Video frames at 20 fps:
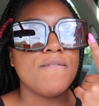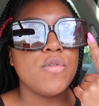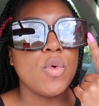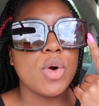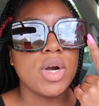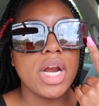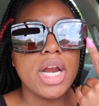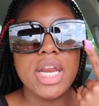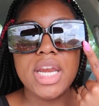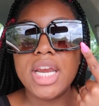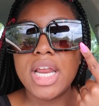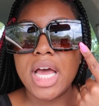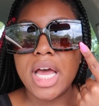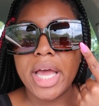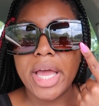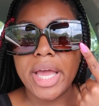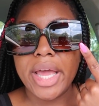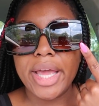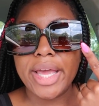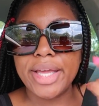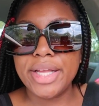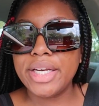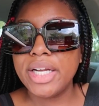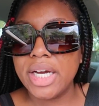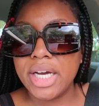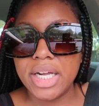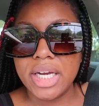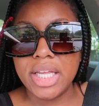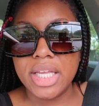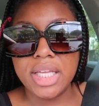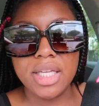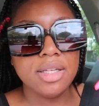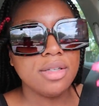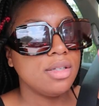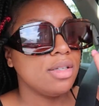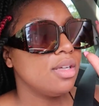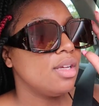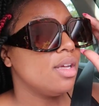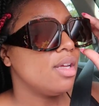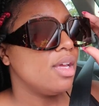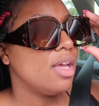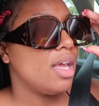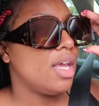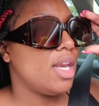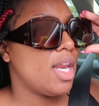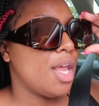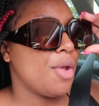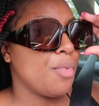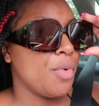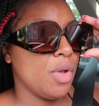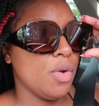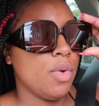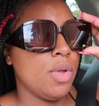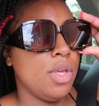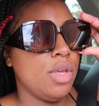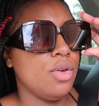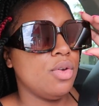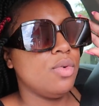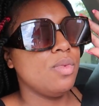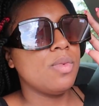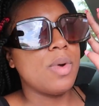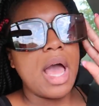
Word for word: $4.99, honey, and they real cute.